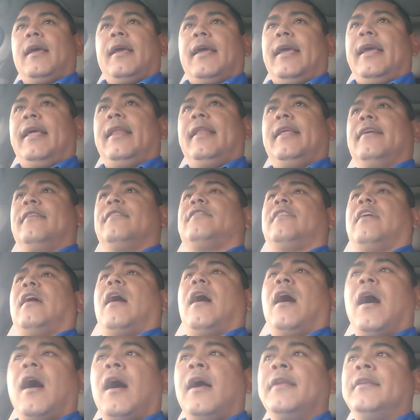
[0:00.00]
It is
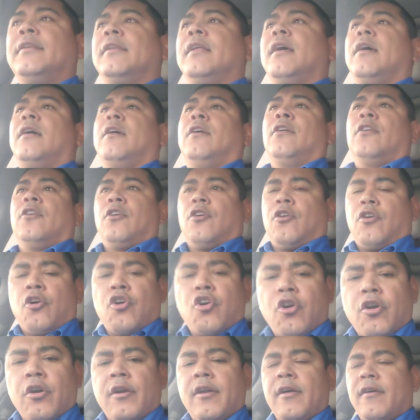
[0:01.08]

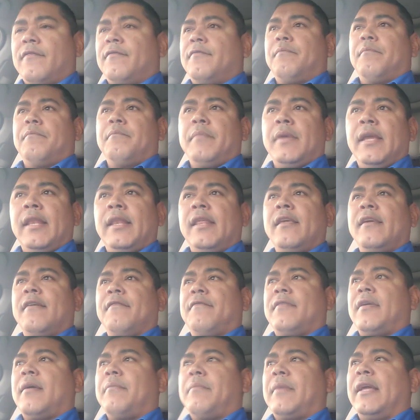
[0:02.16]
unheard of. Many
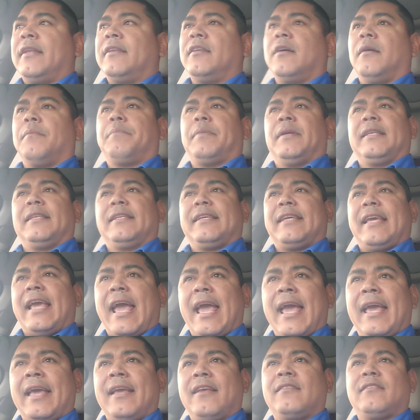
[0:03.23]
of them end up in
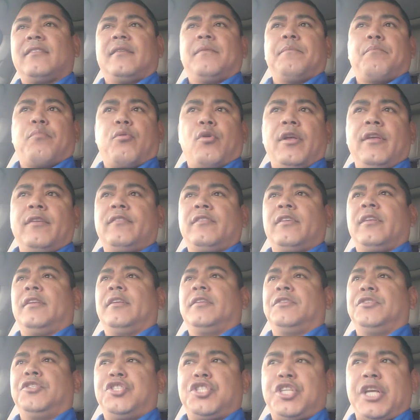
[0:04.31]
gangs, in prison,
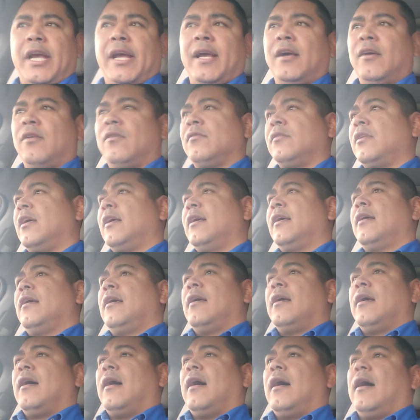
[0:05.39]
in jail.
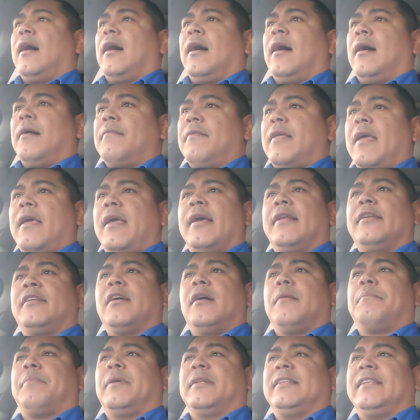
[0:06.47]
They end
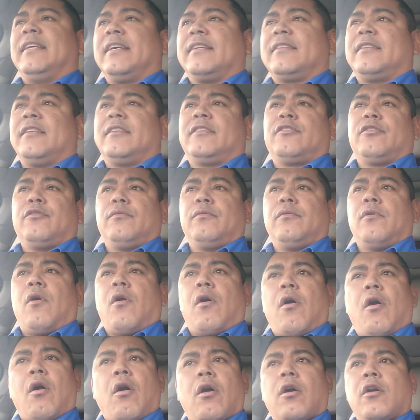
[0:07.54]
up addicted to
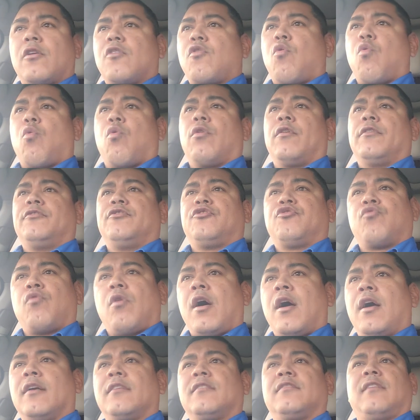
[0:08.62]
hardcore
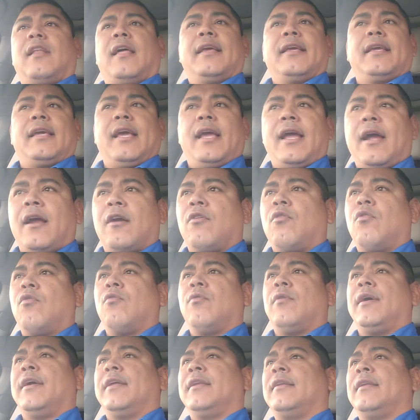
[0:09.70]
drugs like
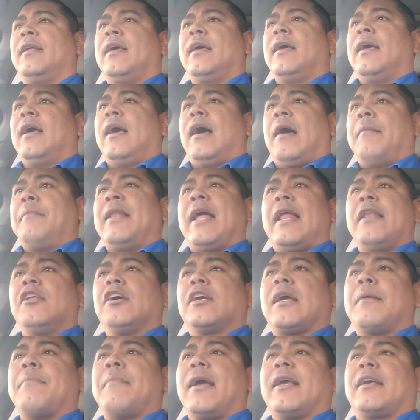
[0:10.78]
heroin. I mean, I
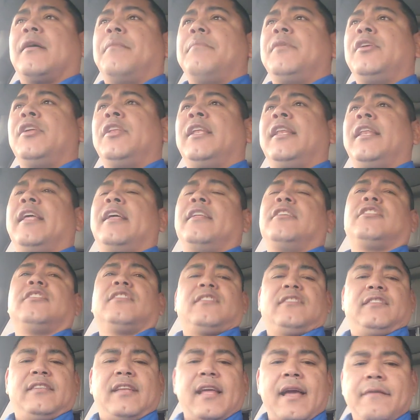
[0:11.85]
look at my community and it
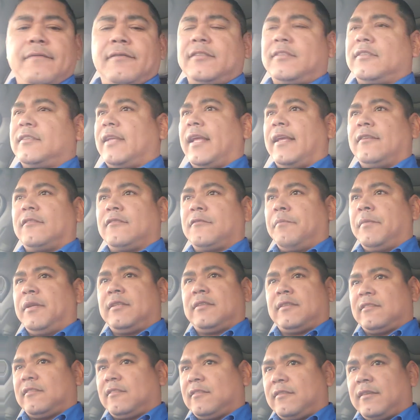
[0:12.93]
just devastates me
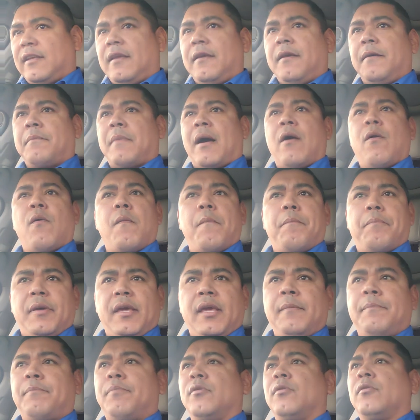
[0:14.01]
to see my own
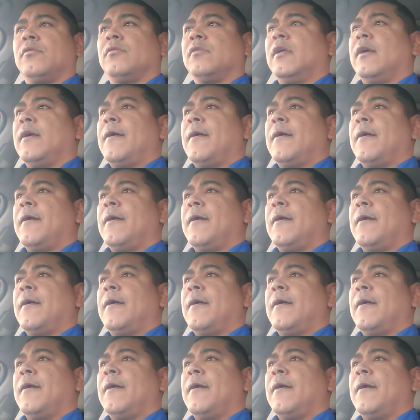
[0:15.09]
people